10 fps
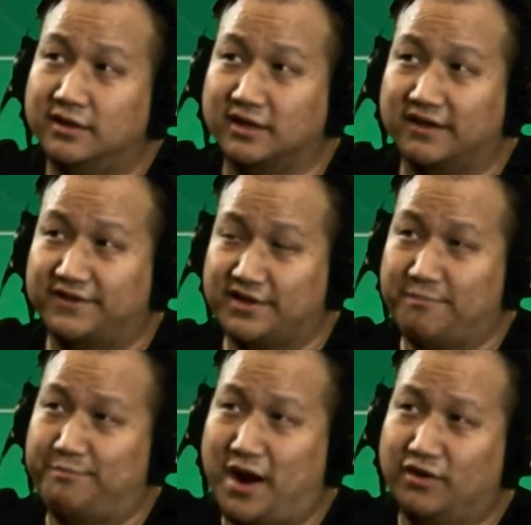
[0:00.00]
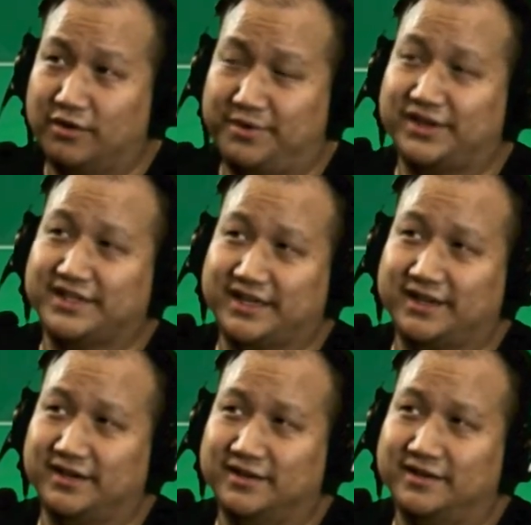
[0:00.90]
lived in the Baller
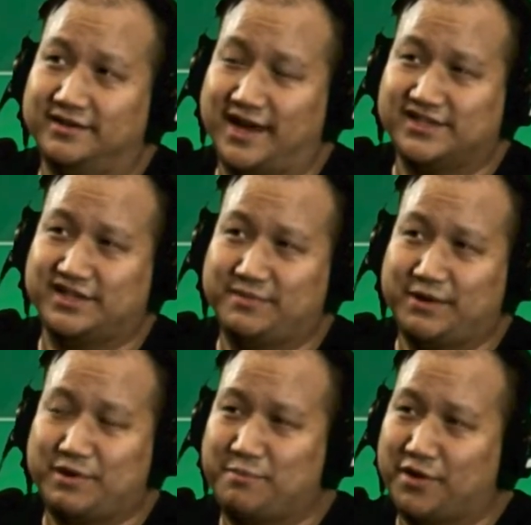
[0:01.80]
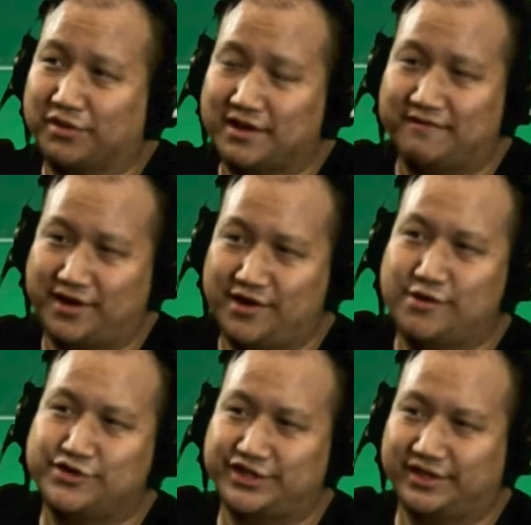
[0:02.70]
building next to me. We both lived on
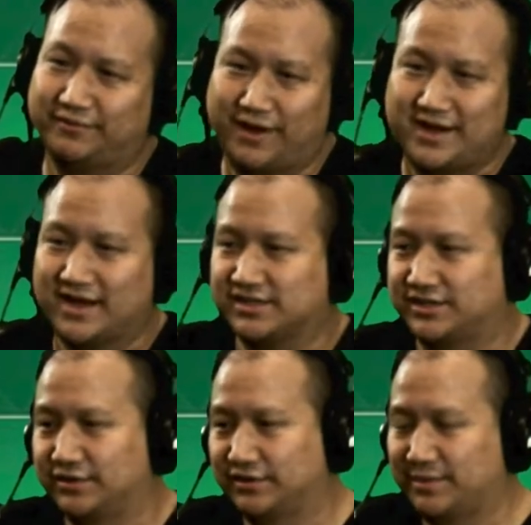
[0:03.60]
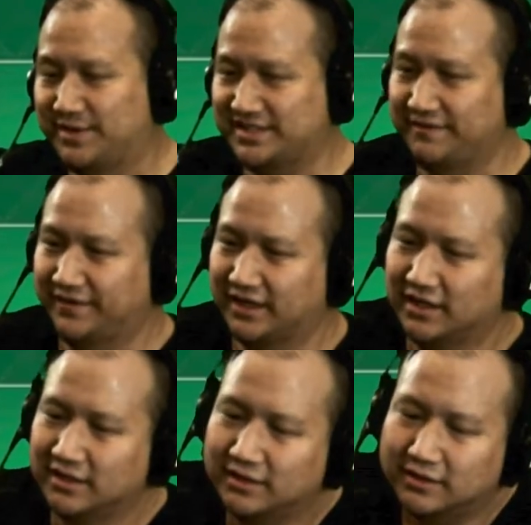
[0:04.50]
Ocean, right next to the
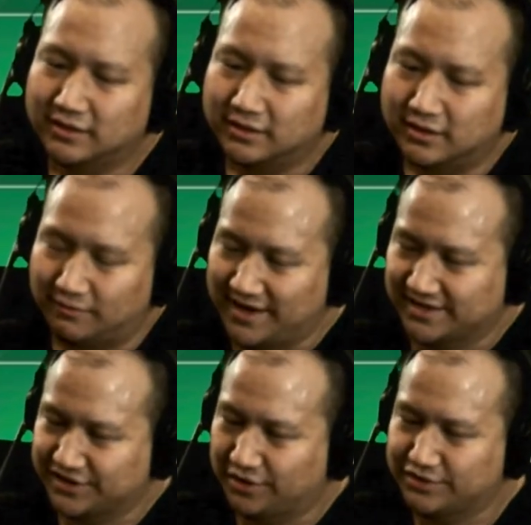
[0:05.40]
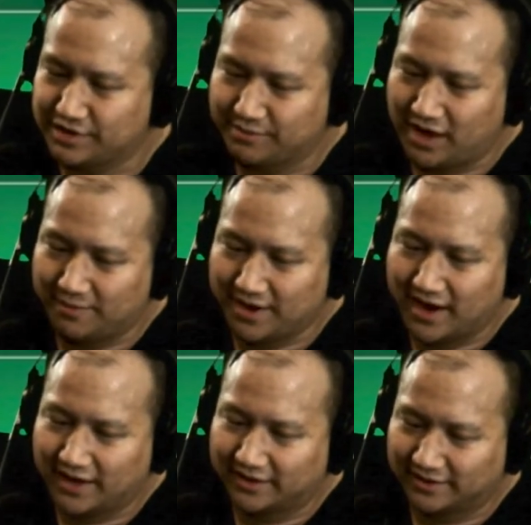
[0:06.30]
Pacific, right next to 3rd Street
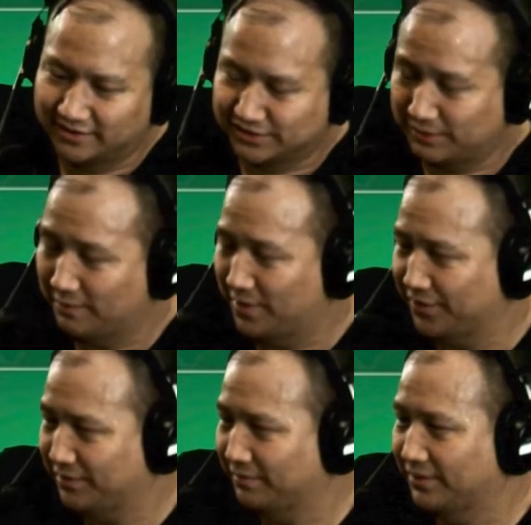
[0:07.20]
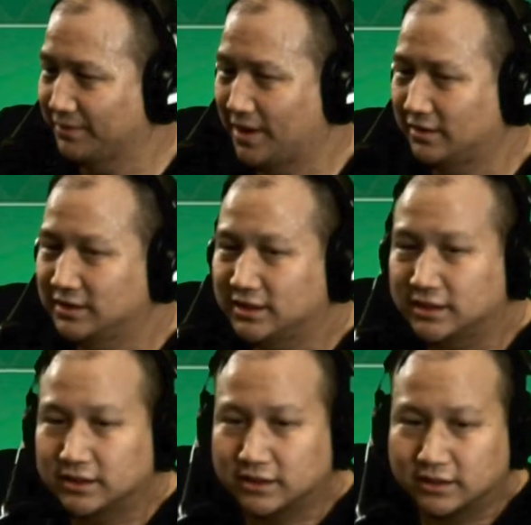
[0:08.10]
Promenade, and because we were both doing really well.
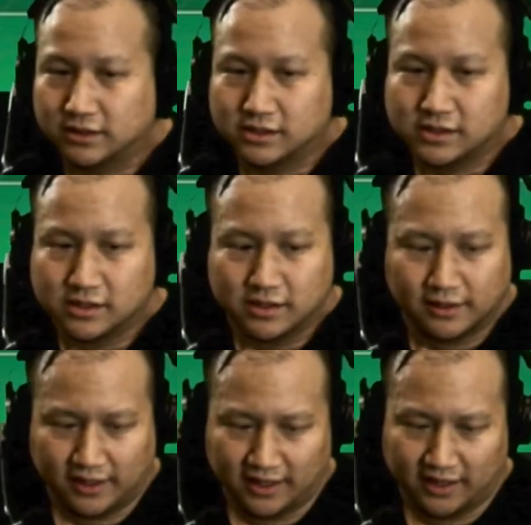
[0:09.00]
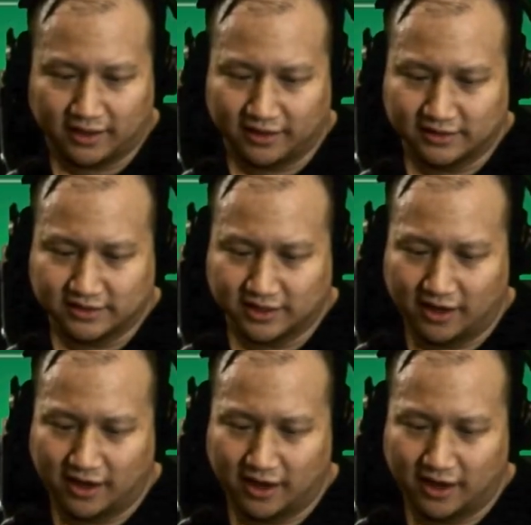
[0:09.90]
And